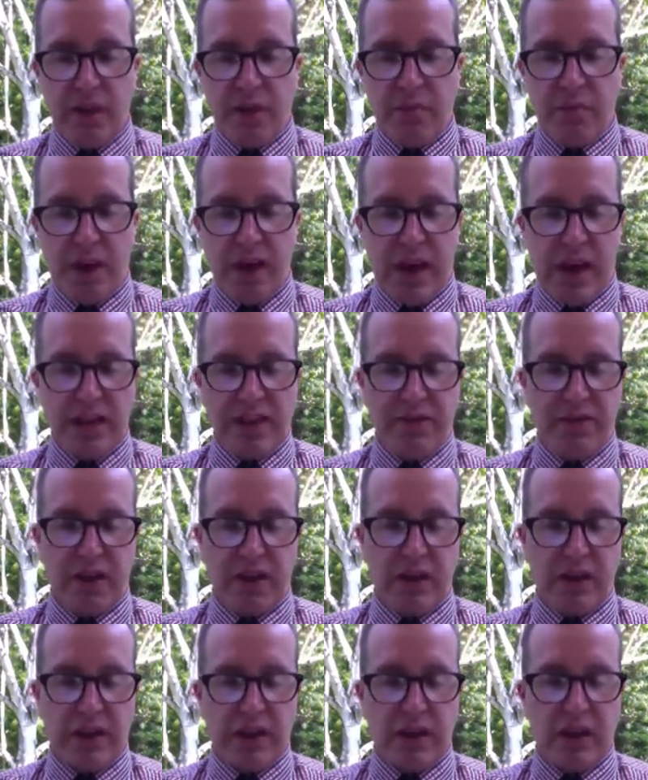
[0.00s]
My eyes
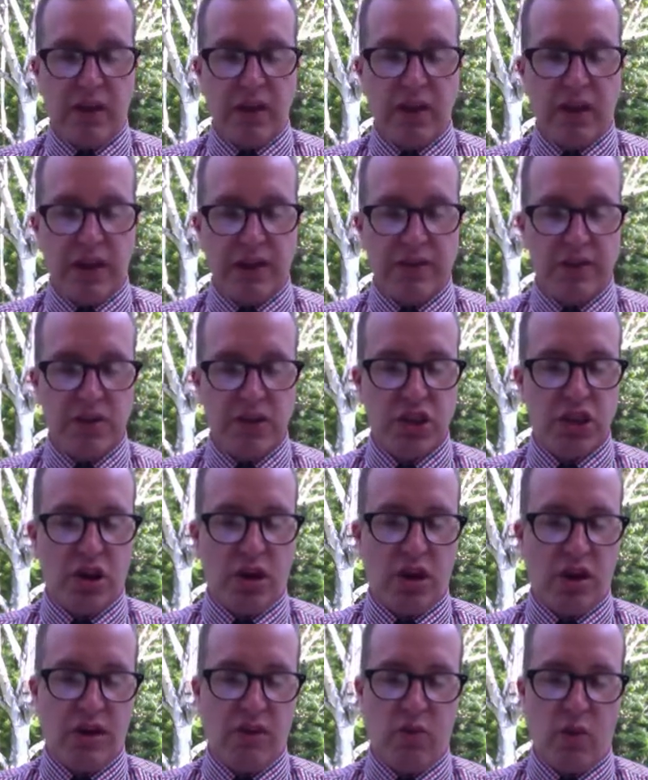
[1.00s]
fell on a colossal
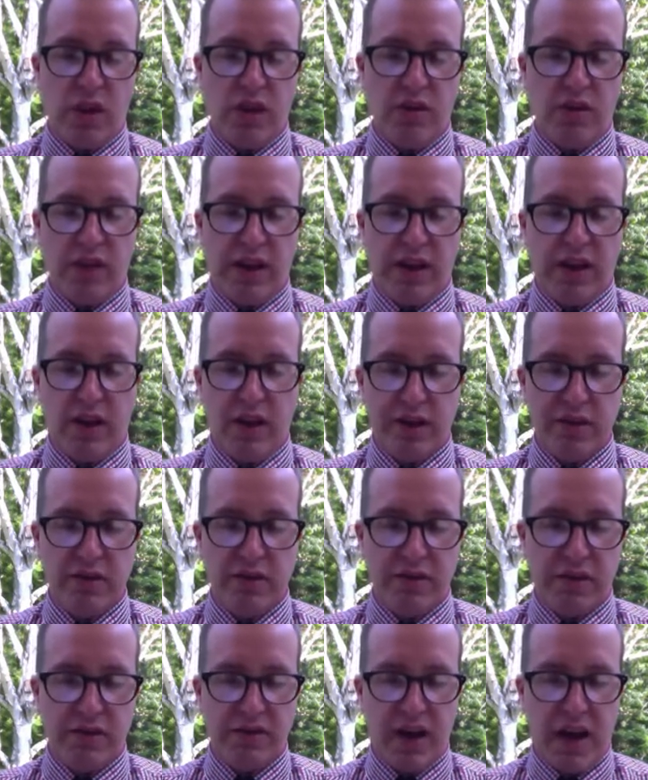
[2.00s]
jar of what looked like
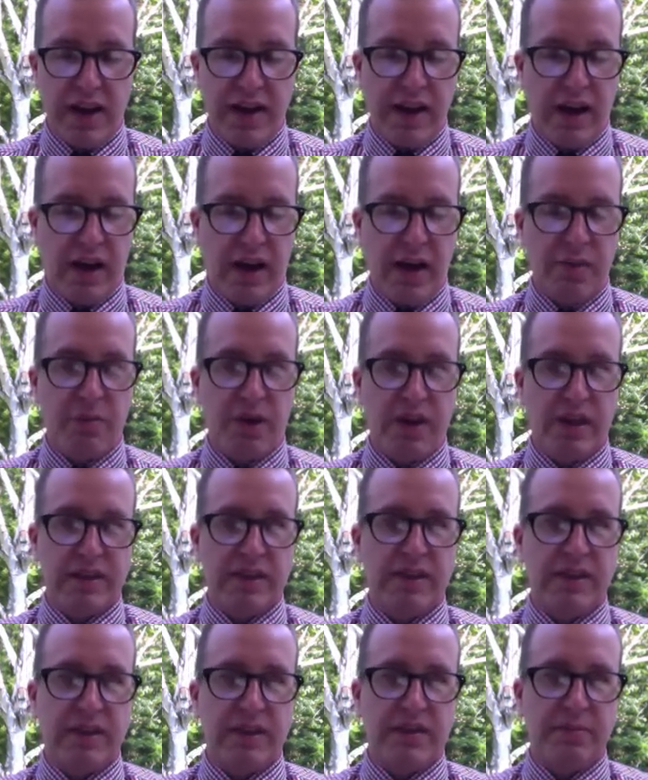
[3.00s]
hundreds of tiny
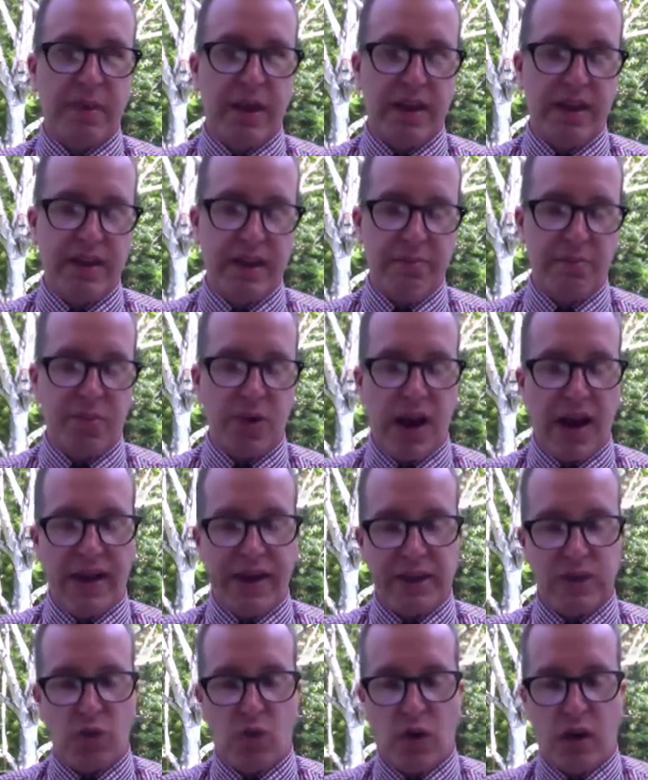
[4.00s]
eyeballs suspended in
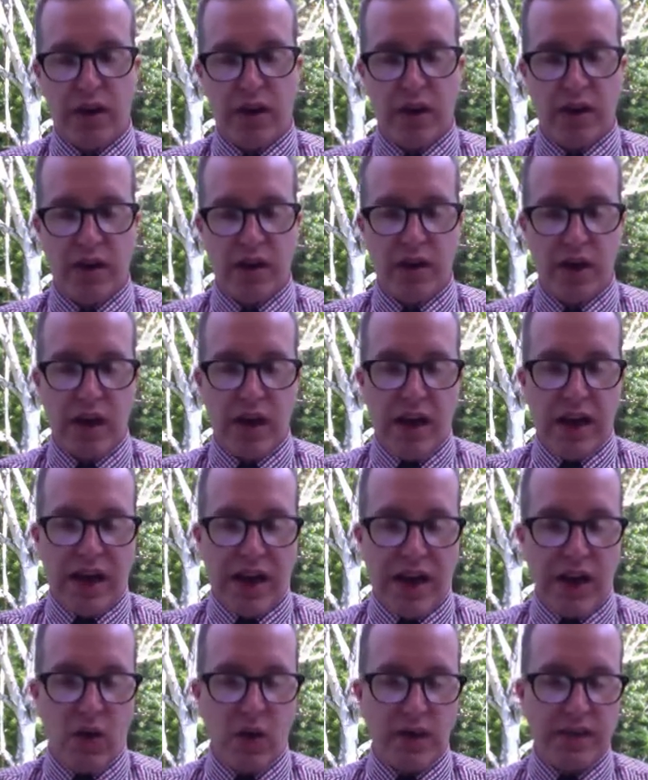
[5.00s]
brackish water.
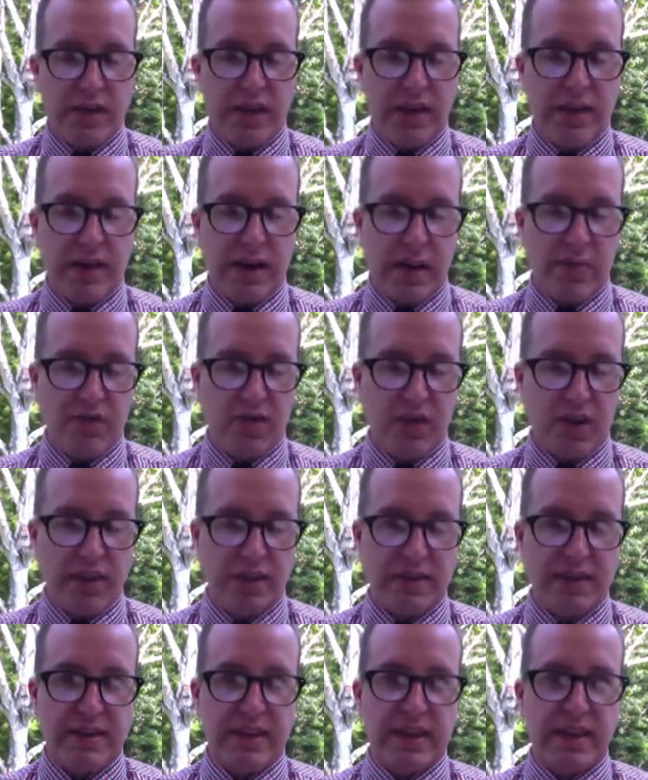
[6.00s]
I hoisted it up for all
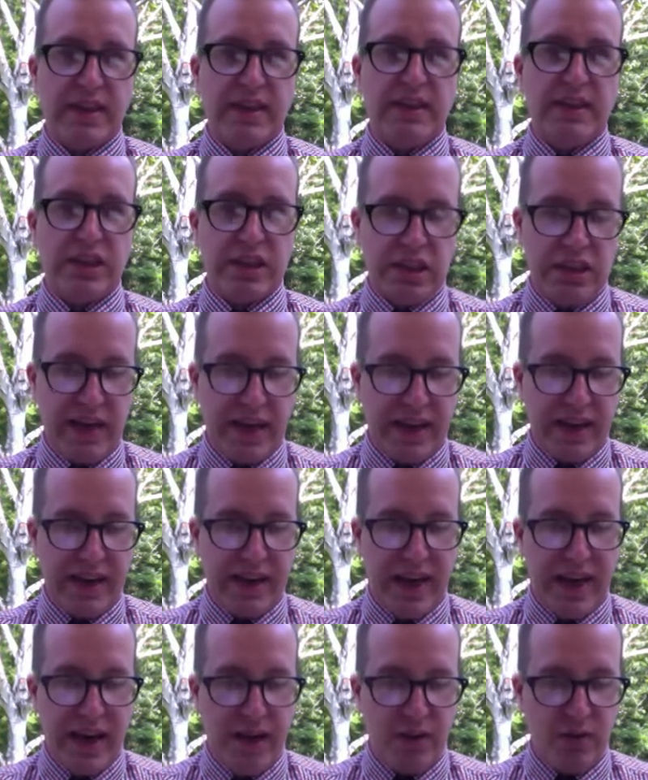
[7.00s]
to see. "Check
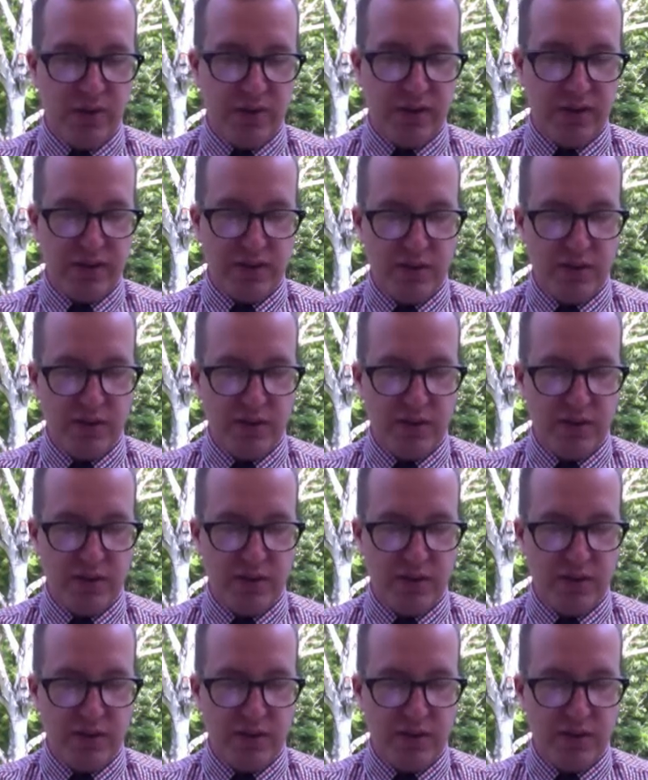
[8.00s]
it out."